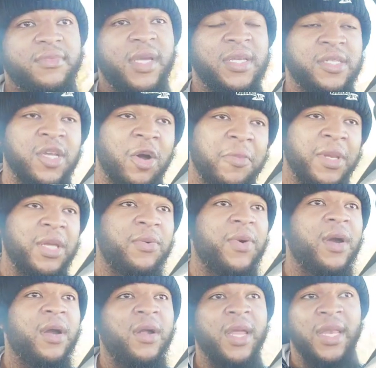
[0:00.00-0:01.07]
In so many
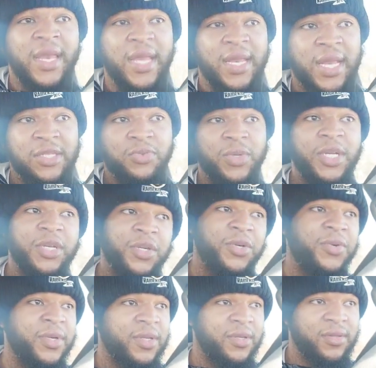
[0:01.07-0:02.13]
words, and that's what he's
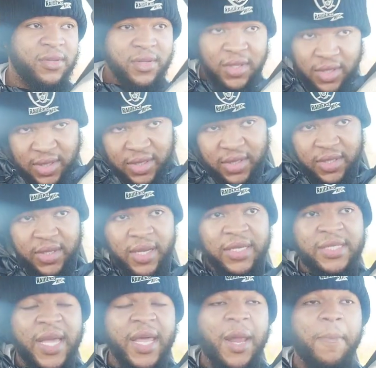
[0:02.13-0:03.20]
doing.
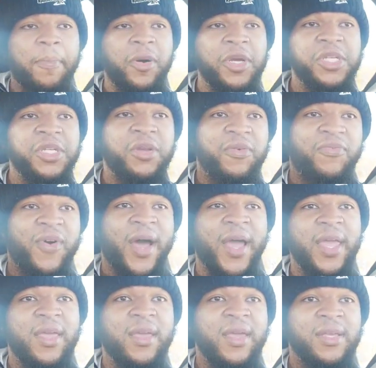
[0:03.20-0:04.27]
Instead of pushing a
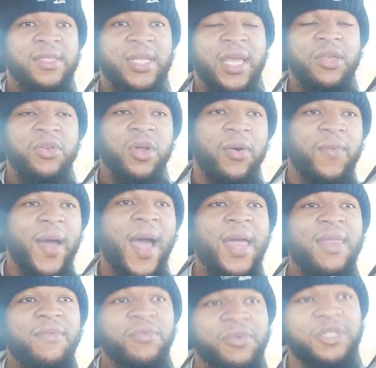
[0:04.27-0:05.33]
fight and saying, you know, well,
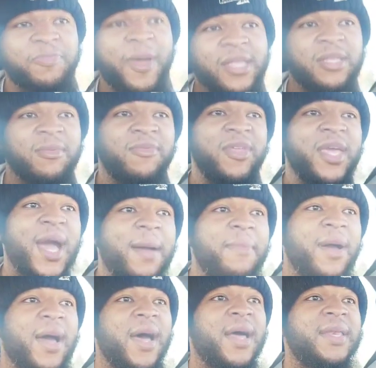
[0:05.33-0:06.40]
I'd even respect him if he
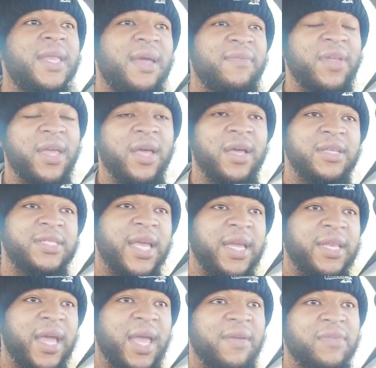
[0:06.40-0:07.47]
got behind Devin uh,
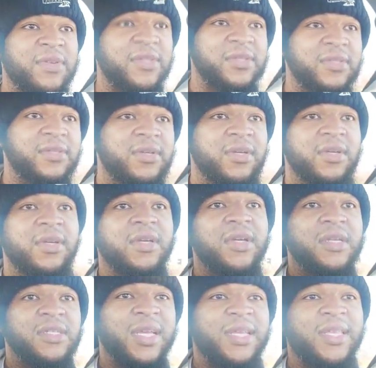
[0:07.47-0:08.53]
Tank Davis.
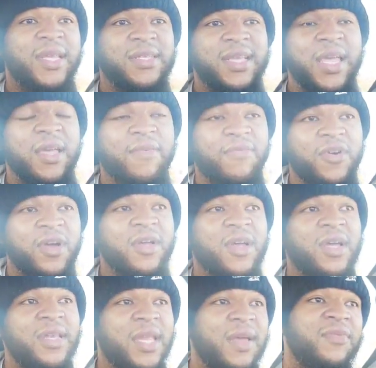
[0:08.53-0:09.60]
Said, take a fuck up,
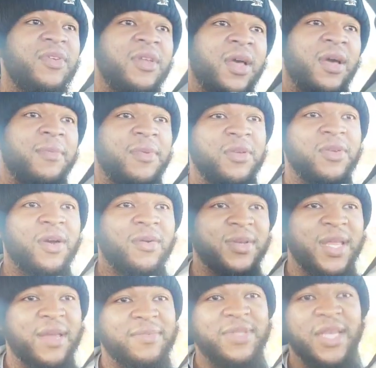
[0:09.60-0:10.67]
uh, Devin up. You
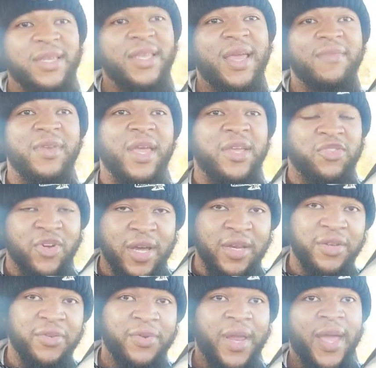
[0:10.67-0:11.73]
know, Devin ain't
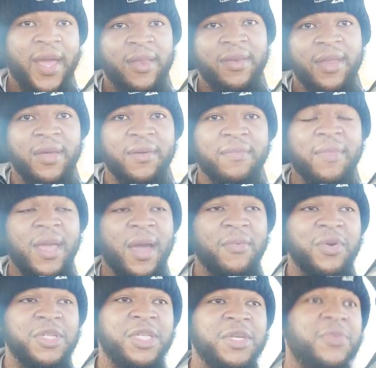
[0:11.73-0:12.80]
trying to do that. You know, I mean, I
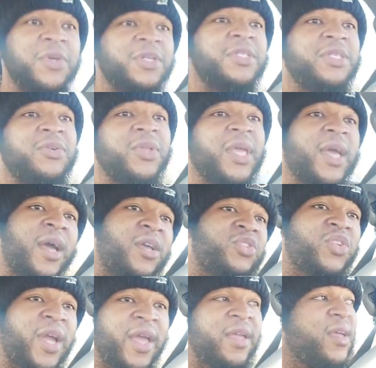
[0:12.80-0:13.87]
wish he would seal the
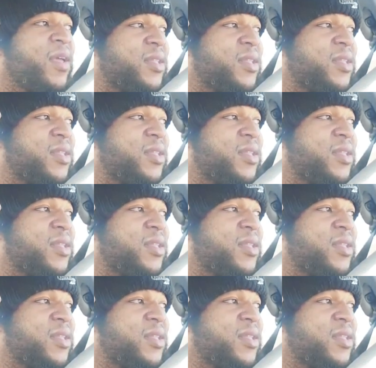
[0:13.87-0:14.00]
contract.